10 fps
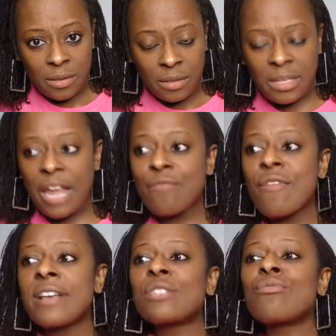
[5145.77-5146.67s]
They
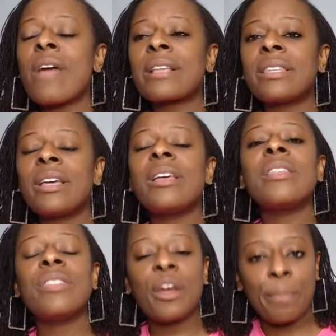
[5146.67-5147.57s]
resurrected
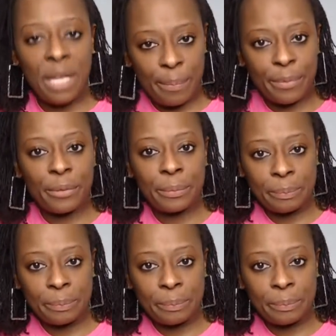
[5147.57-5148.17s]
their people.